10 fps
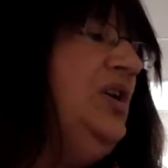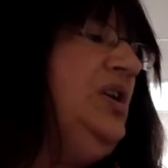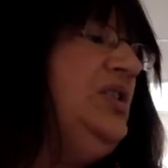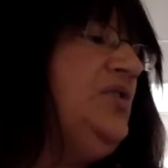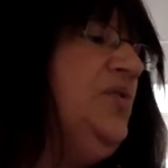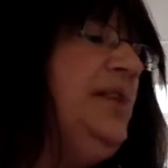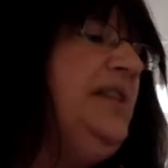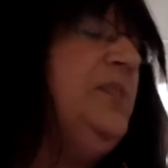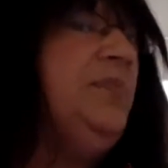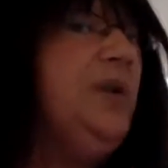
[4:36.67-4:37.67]
it's
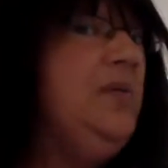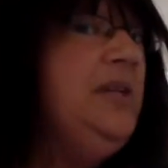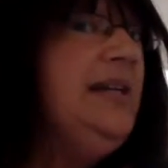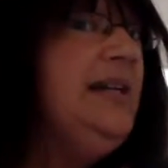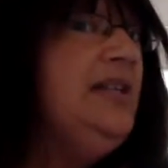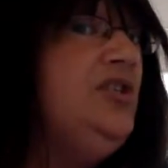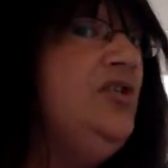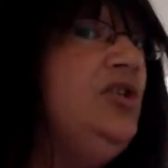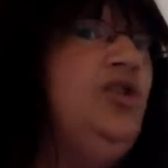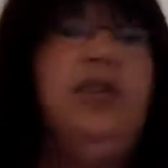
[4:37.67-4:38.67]
great to pray with the kids. You
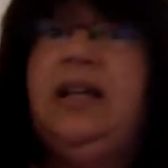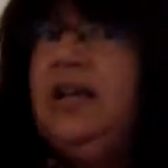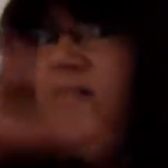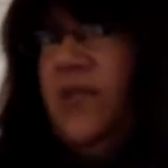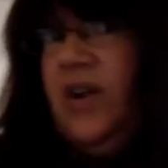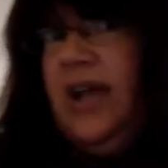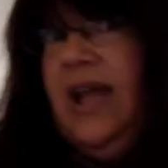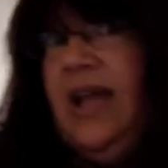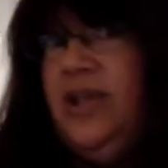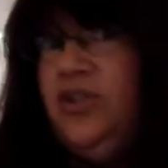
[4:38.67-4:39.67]
could do that at the very
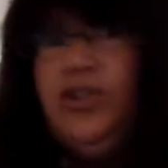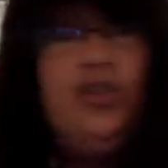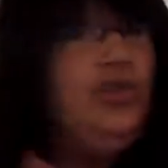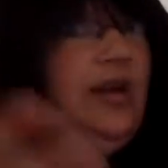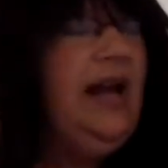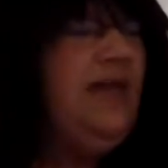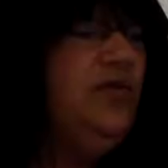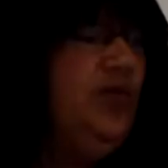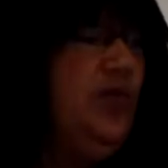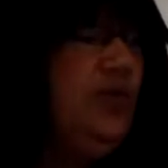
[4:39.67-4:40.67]
end. You can do it
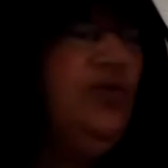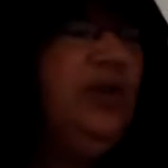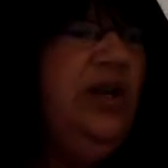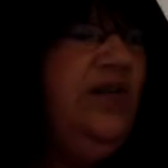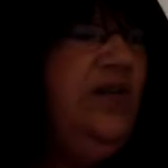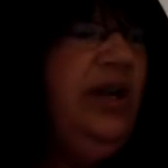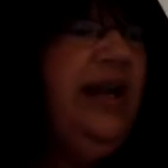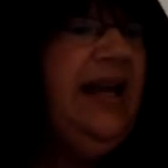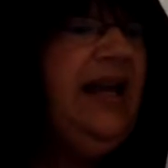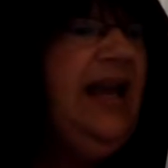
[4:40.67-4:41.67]
after the story if you'd
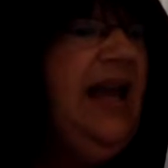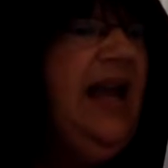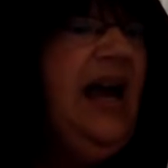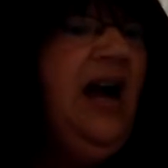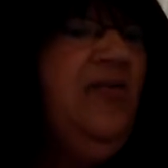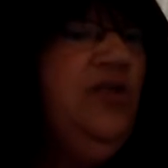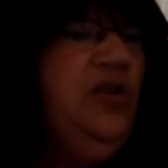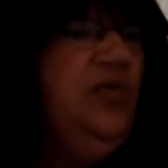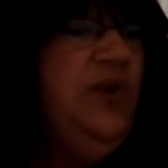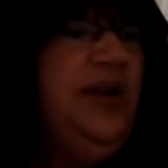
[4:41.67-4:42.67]
like. However
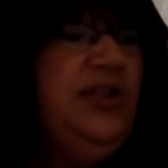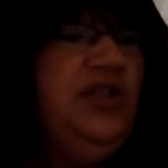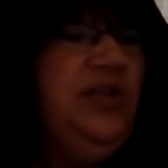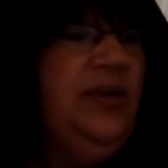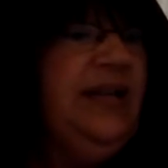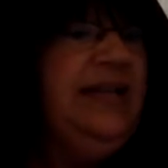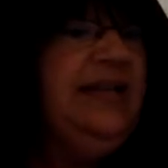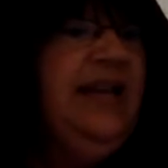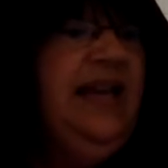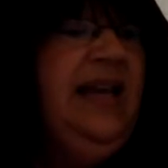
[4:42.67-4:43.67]
you want to do it.